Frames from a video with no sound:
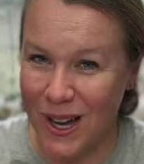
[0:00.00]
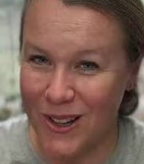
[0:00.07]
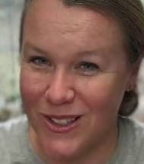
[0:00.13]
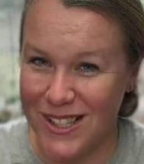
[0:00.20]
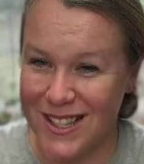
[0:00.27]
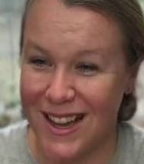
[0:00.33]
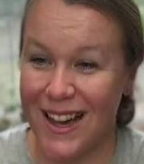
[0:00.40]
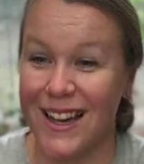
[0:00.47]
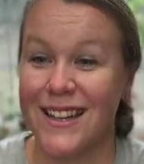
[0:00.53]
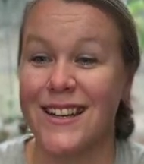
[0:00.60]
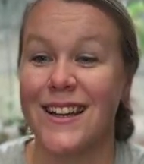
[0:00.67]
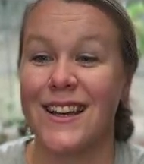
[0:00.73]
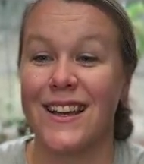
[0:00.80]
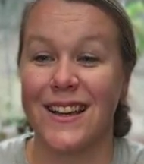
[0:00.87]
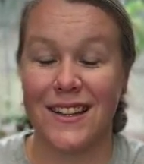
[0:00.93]
outside,
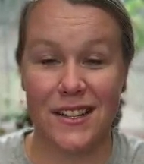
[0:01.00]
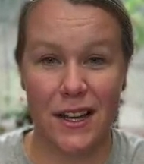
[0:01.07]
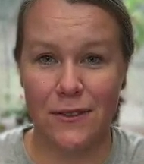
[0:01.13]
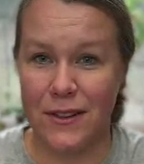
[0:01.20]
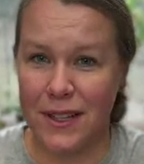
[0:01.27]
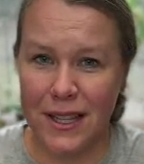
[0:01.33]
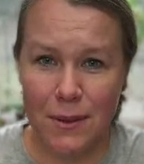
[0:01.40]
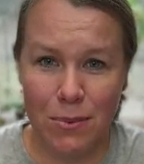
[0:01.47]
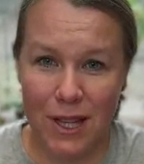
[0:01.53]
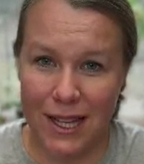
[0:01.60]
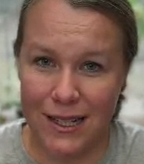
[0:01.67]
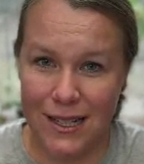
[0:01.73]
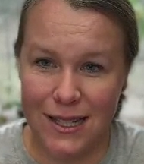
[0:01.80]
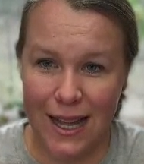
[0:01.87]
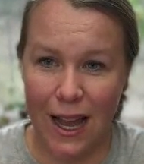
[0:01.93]
definitely
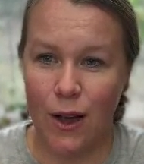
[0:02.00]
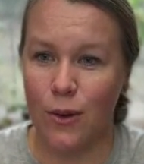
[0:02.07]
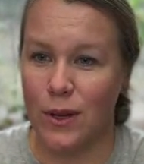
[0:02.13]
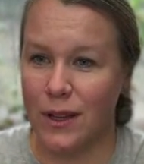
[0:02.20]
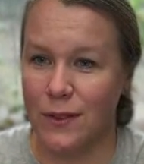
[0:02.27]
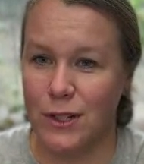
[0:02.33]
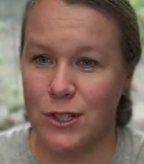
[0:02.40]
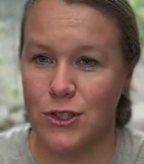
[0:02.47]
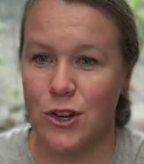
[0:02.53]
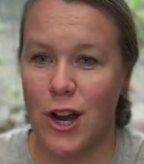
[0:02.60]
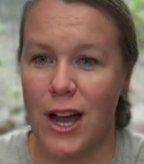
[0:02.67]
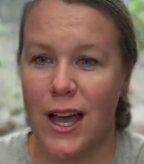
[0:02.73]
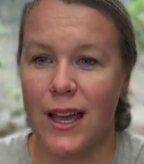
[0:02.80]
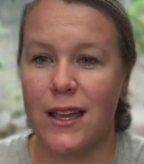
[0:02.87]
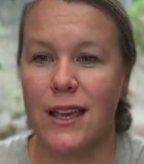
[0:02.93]
plant it now. Give it a
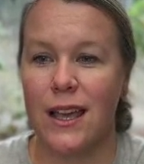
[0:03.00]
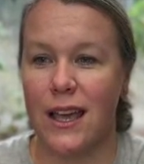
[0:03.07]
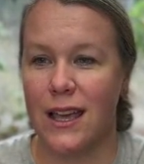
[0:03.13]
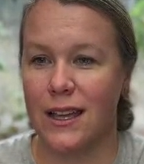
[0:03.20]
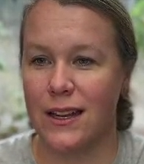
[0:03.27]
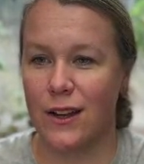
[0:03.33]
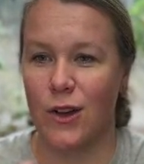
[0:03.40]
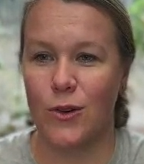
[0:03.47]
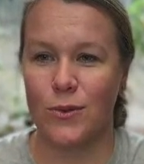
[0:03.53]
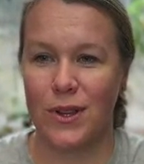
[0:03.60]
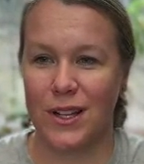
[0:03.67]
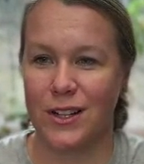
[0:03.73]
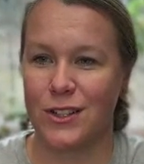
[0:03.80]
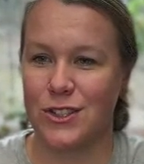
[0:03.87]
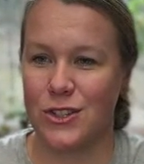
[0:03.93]
try and hopefully
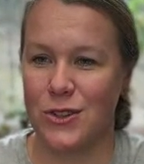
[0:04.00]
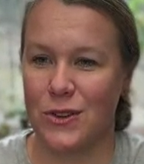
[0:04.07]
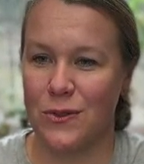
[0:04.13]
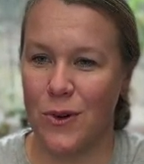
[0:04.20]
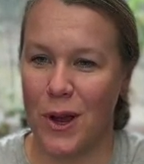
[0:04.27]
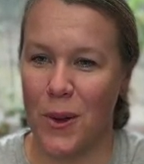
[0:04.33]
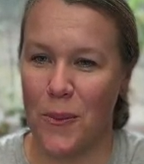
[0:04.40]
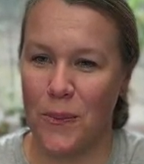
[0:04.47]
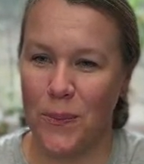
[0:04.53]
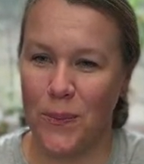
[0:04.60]
it'll do good for you.